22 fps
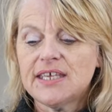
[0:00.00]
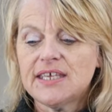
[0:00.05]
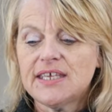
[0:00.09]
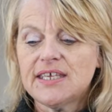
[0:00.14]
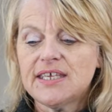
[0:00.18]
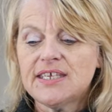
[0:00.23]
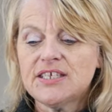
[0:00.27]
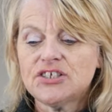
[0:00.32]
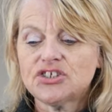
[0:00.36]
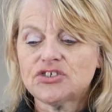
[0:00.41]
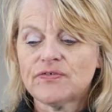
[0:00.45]

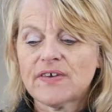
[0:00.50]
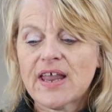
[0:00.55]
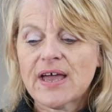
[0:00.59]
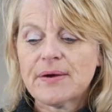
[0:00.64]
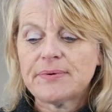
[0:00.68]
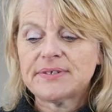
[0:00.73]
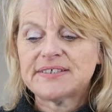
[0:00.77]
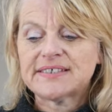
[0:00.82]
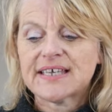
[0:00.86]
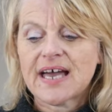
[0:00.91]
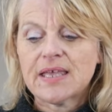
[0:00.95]
each
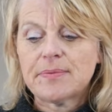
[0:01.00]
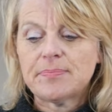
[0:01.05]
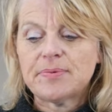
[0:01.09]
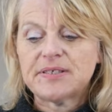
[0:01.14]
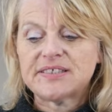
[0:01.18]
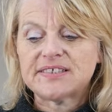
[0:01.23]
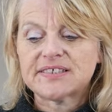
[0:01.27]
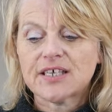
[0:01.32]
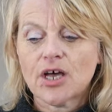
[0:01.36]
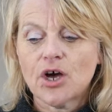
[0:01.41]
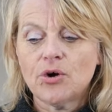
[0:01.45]
flower type
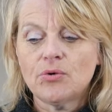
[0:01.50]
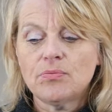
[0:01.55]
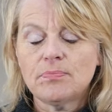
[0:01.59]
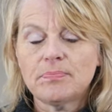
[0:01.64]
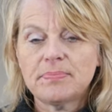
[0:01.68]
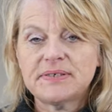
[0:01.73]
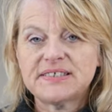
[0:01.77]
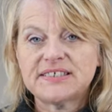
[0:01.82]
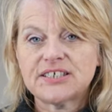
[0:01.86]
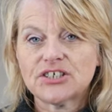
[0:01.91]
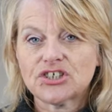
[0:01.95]
its own
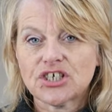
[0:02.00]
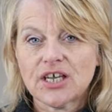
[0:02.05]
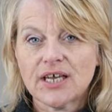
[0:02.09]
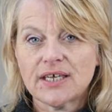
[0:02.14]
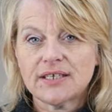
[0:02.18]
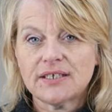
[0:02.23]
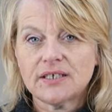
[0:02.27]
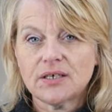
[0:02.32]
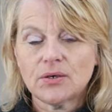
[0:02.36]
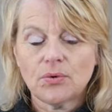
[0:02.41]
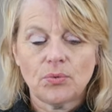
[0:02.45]

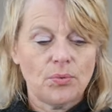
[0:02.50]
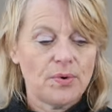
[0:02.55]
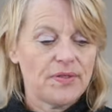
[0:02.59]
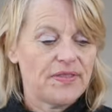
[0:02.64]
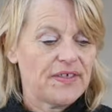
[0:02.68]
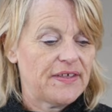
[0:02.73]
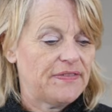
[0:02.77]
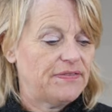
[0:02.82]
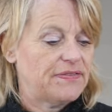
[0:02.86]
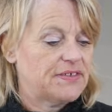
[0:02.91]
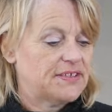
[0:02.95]
position
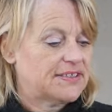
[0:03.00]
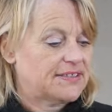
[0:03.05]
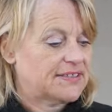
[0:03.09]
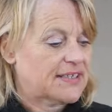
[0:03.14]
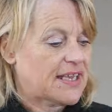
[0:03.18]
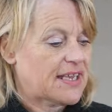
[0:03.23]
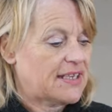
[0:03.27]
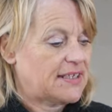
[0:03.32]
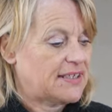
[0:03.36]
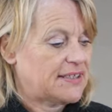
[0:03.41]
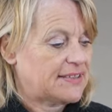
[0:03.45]
within the
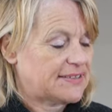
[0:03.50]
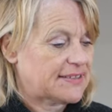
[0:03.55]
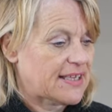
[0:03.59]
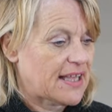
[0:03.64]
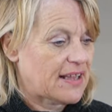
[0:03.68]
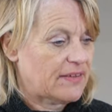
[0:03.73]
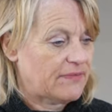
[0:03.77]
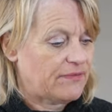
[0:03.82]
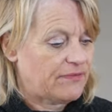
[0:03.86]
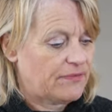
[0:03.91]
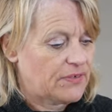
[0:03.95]
design
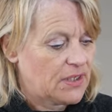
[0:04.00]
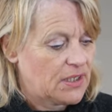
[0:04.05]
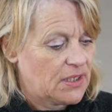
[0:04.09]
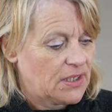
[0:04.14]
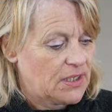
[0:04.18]
itself.